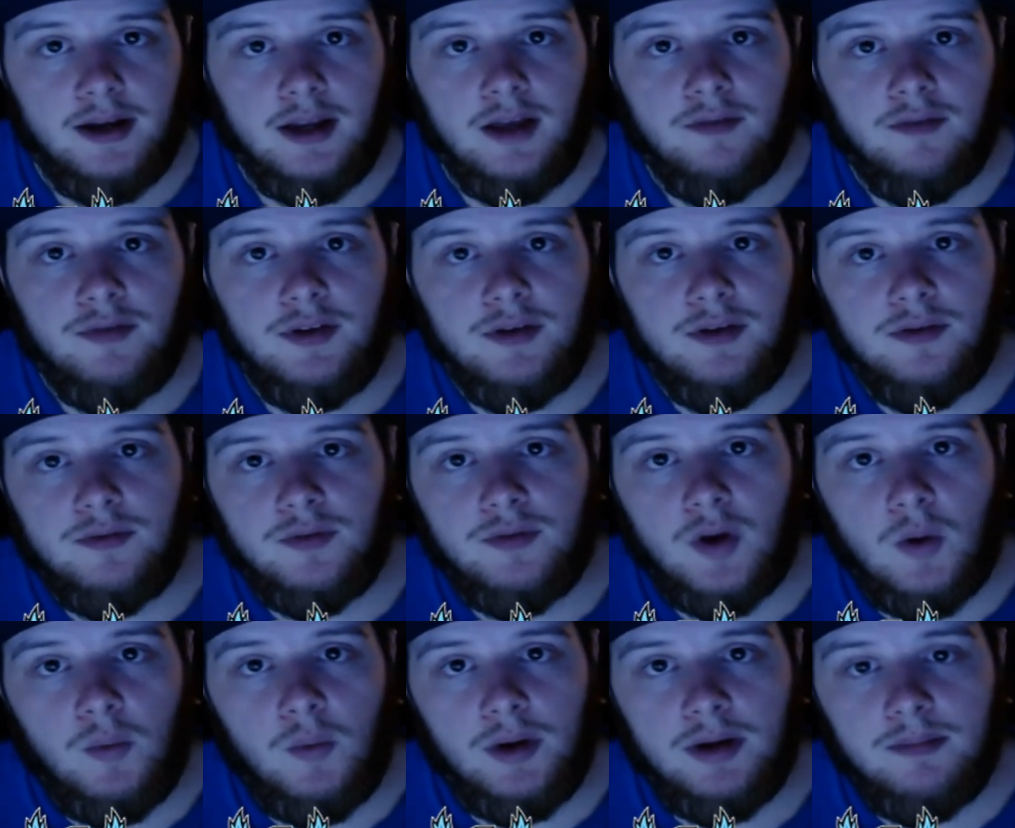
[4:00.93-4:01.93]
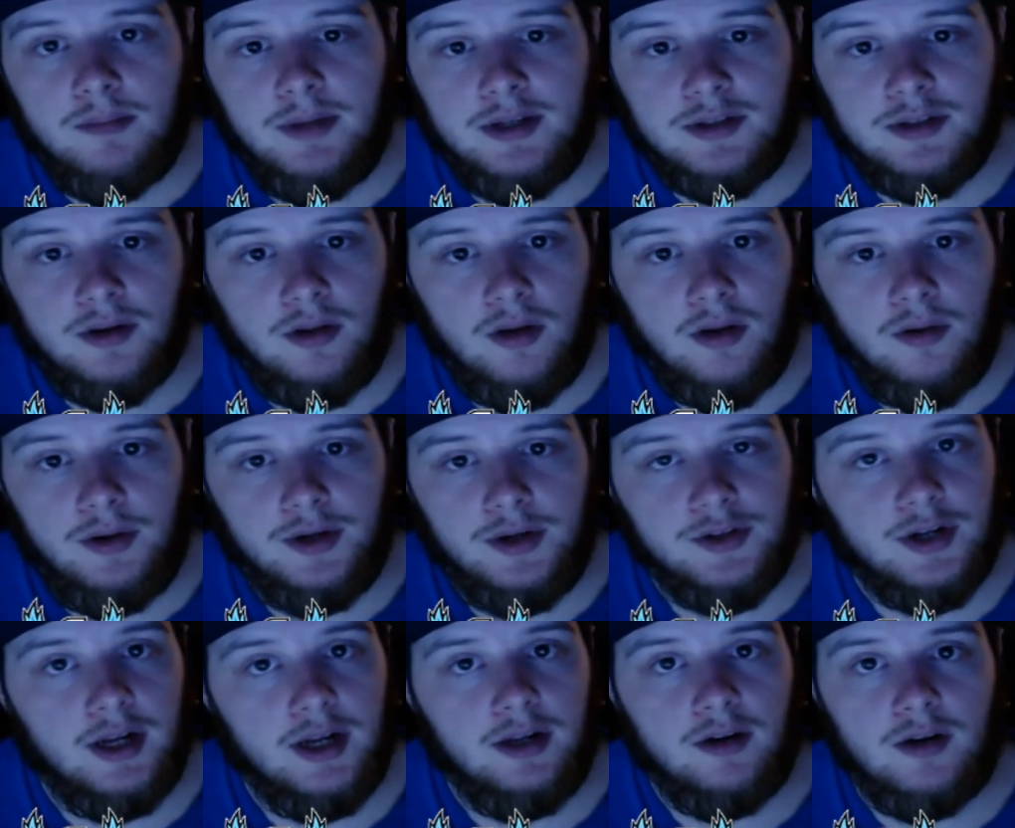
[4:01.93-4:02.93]
If you don't want to be solo and you're
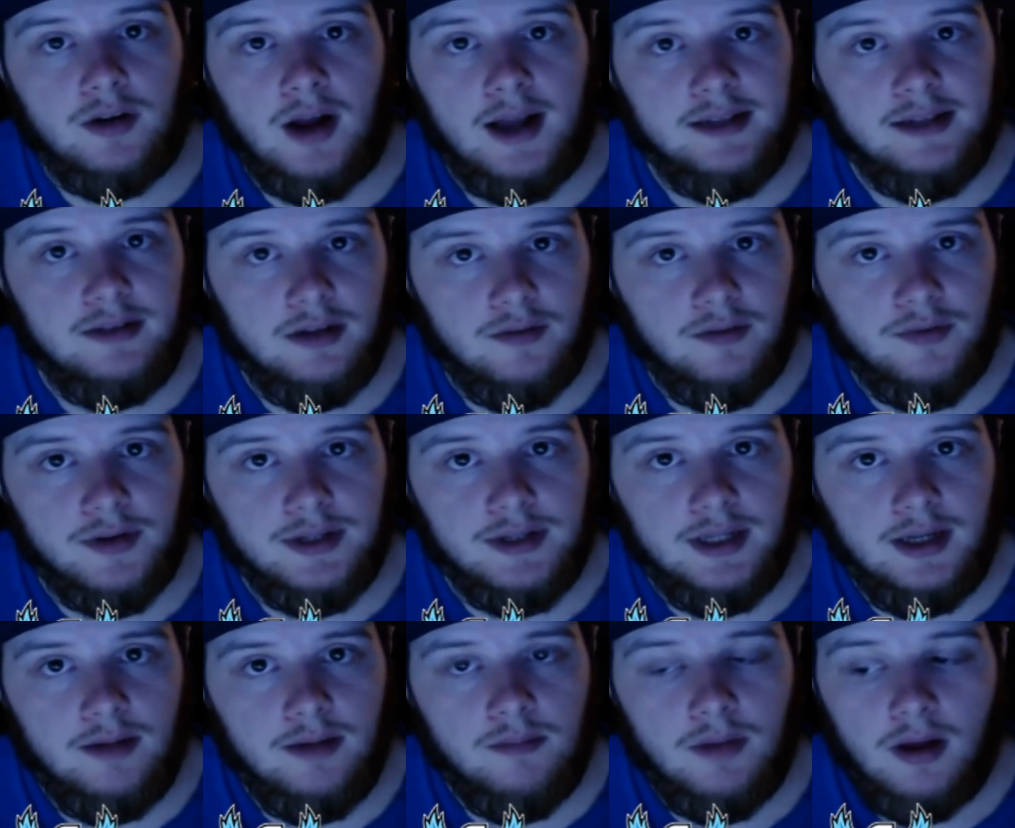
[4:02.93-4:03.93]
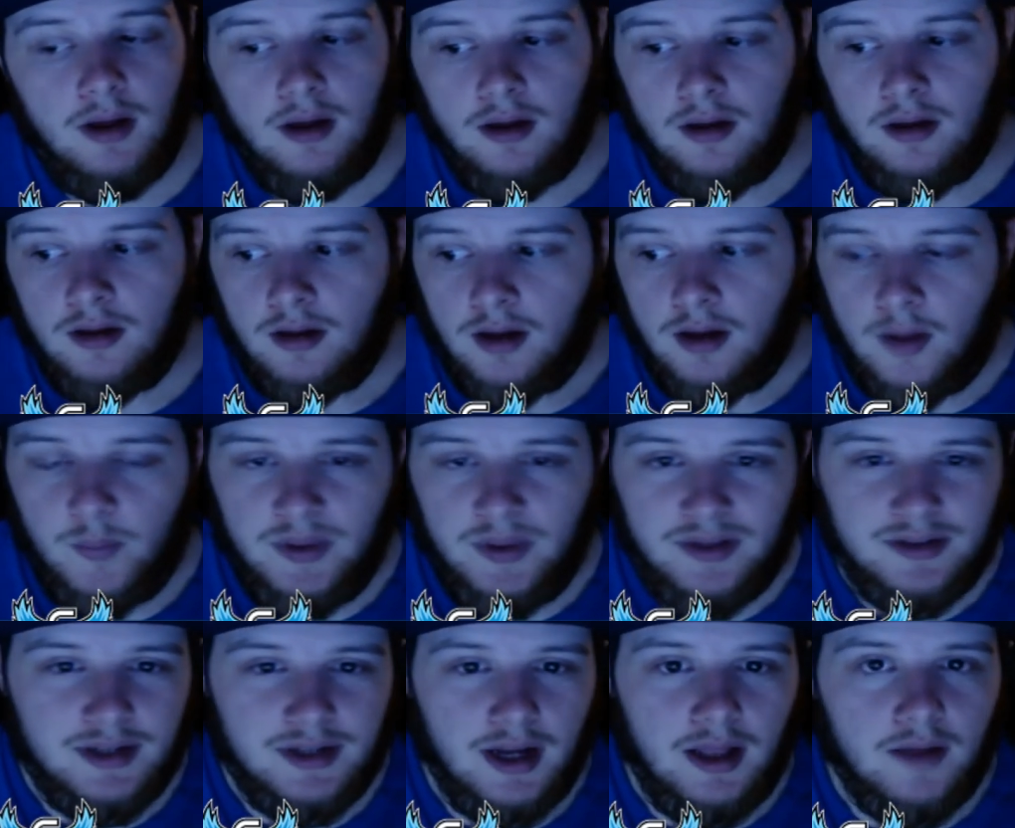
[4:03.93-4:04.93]
trying to constantly look for a team, I mean,
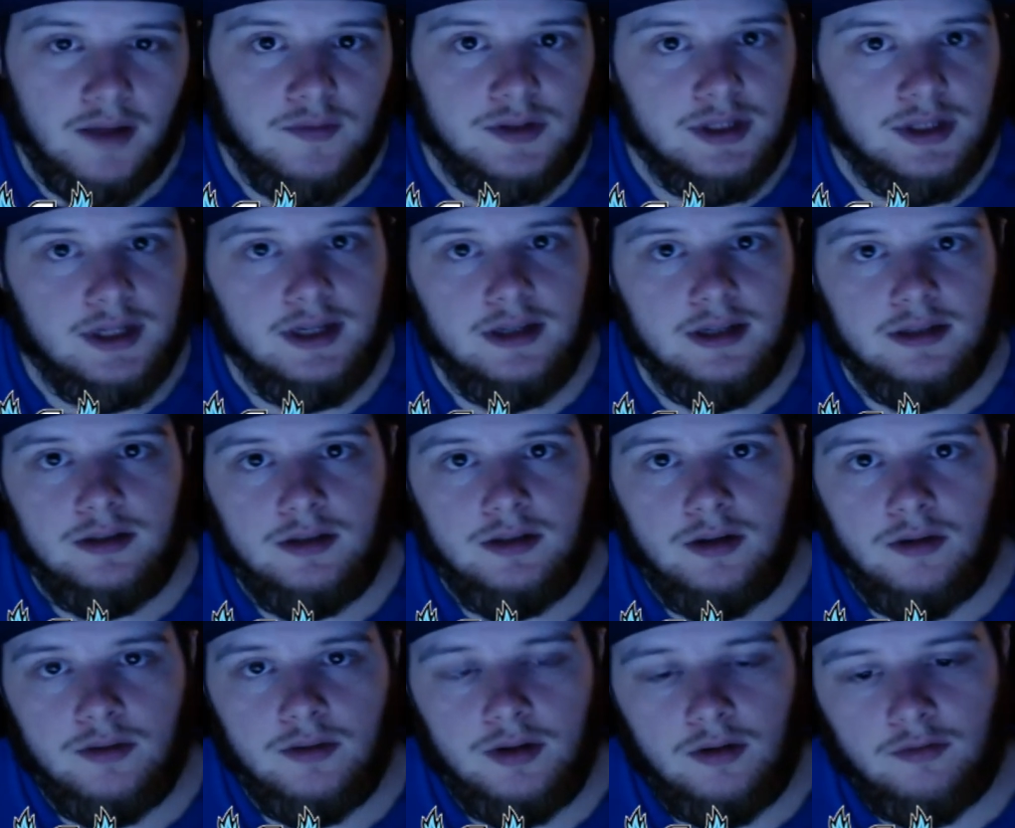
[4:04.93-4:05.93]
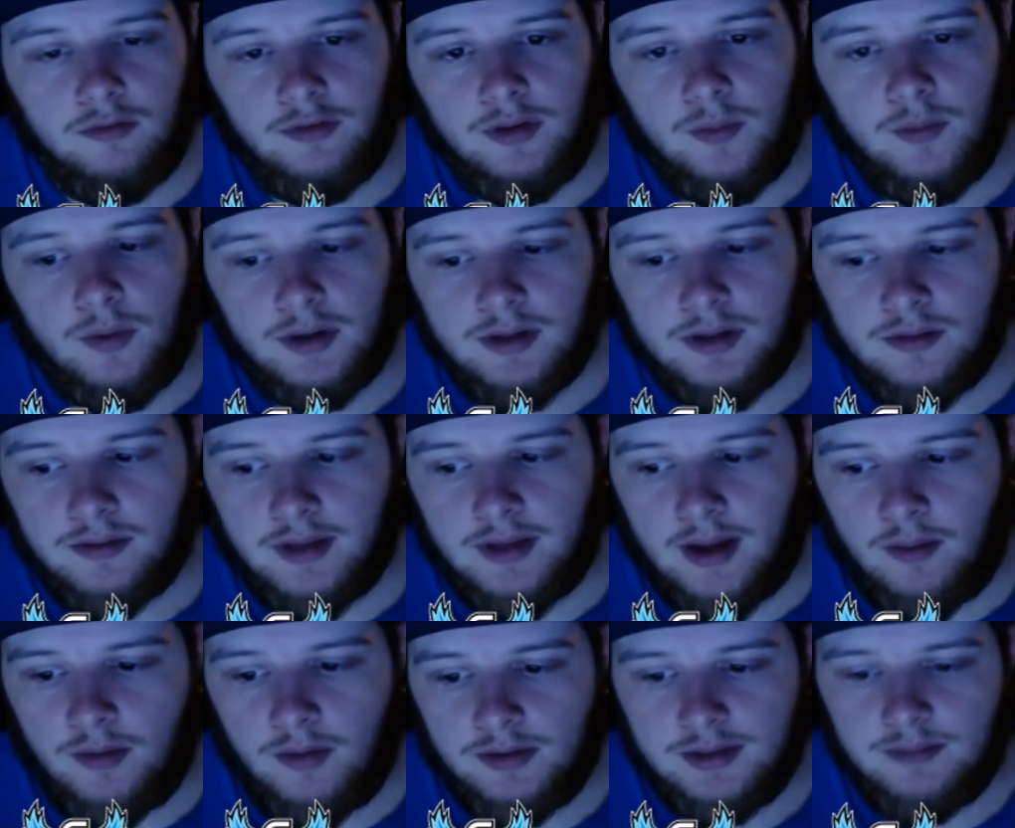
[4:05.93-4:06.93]
there's LFGs. They don't really work that
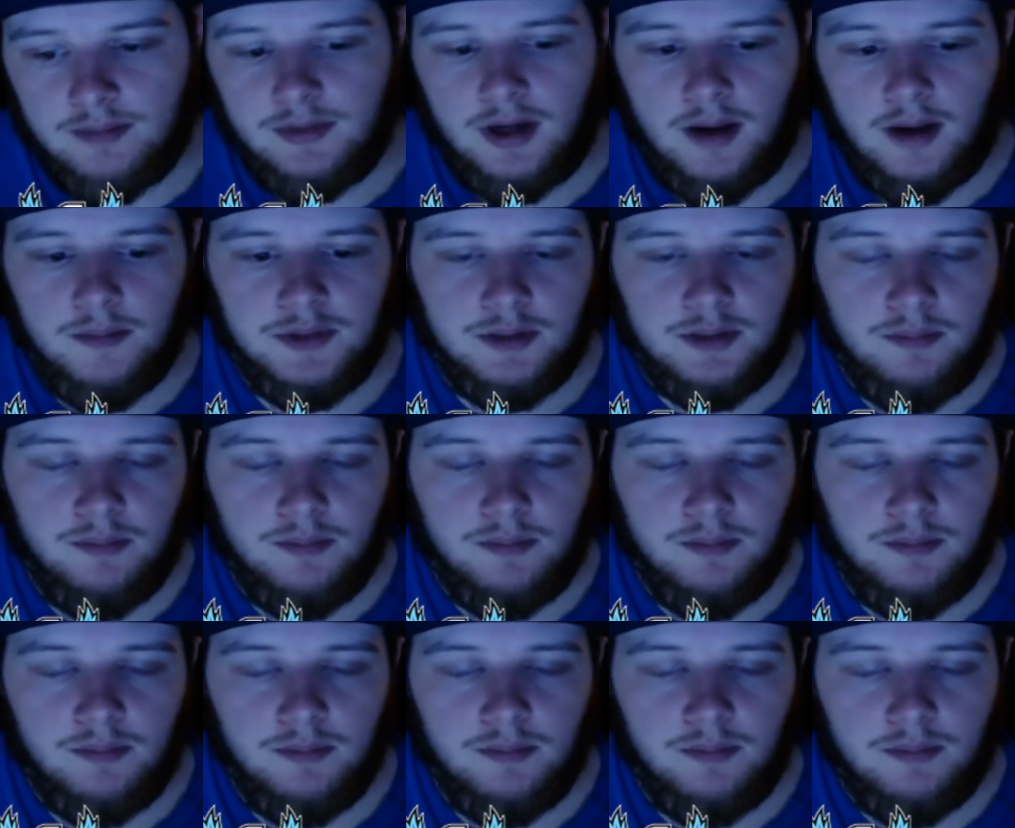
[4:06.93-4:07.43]
well sometimes.